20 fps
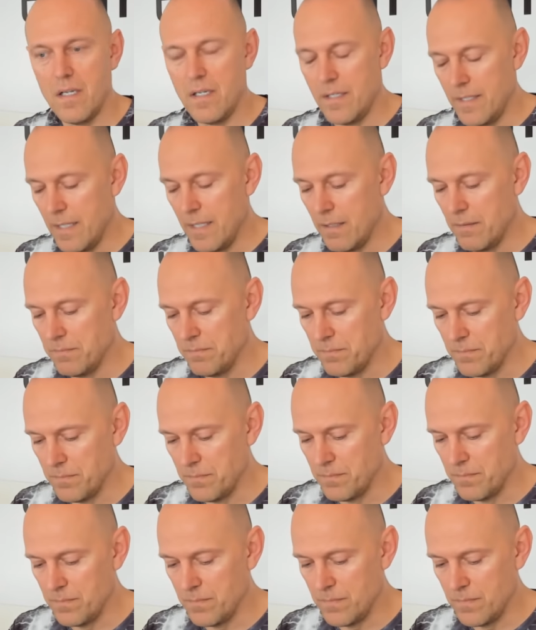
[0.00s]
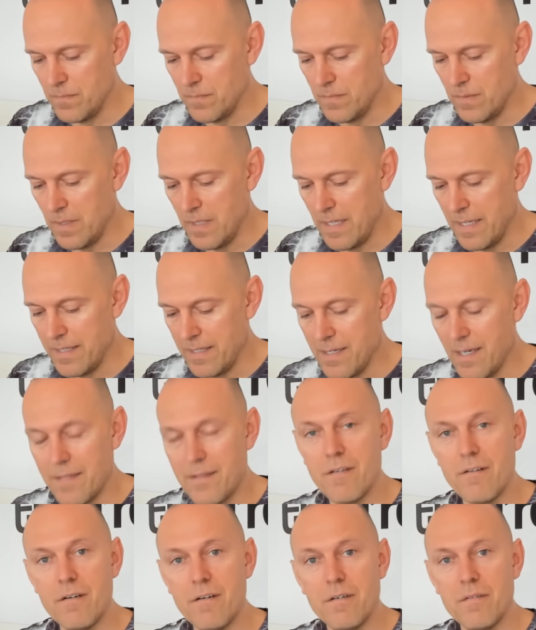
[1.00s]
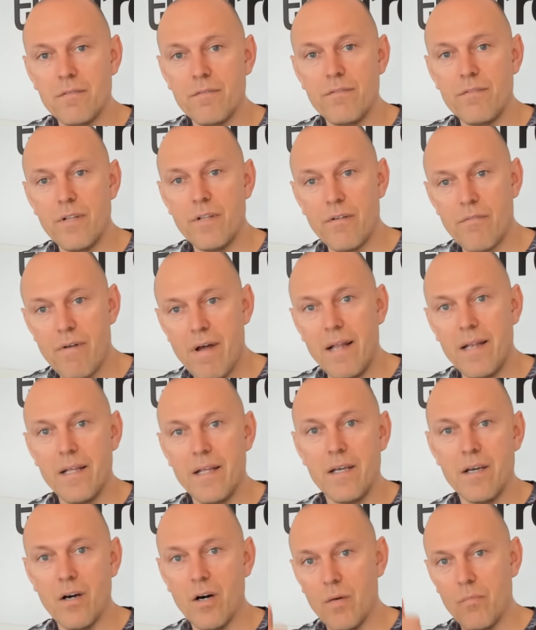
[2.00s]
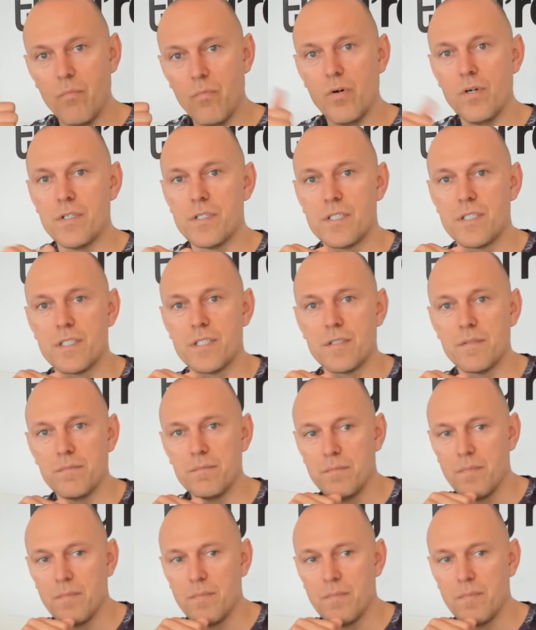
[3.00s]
Now, I got the, the rally upwards